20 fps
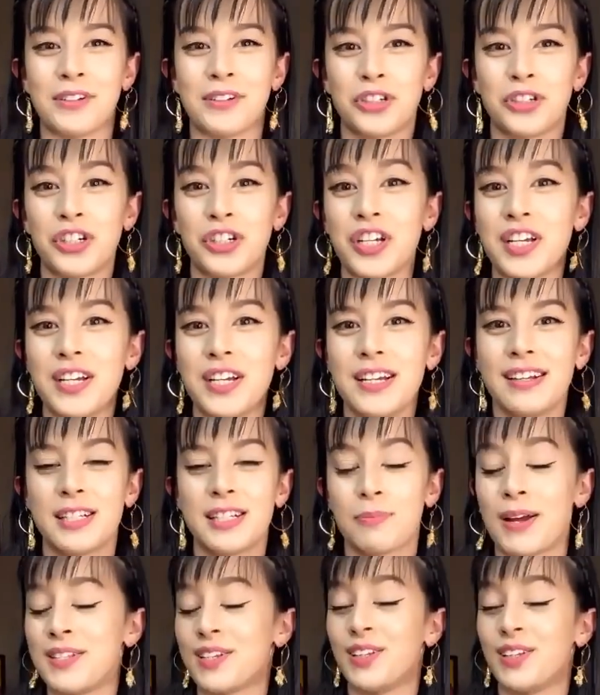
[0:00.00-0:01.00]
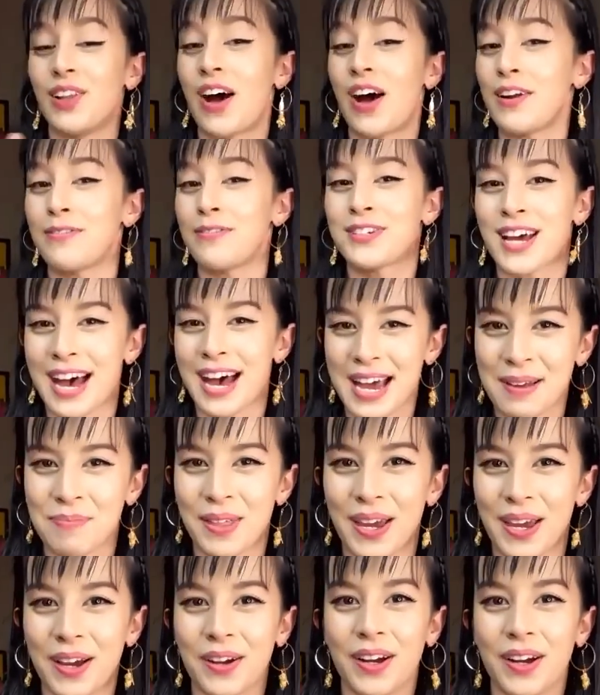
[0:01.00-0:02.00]
And she spent a lot of time
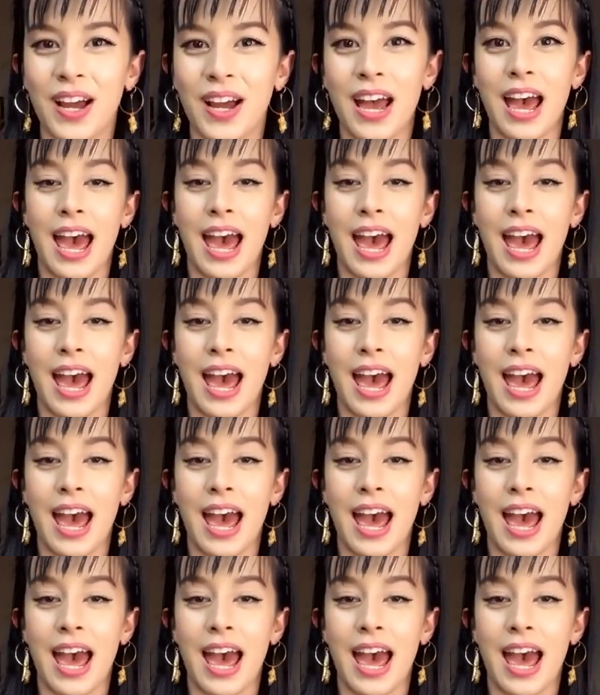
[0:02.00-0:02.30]
there.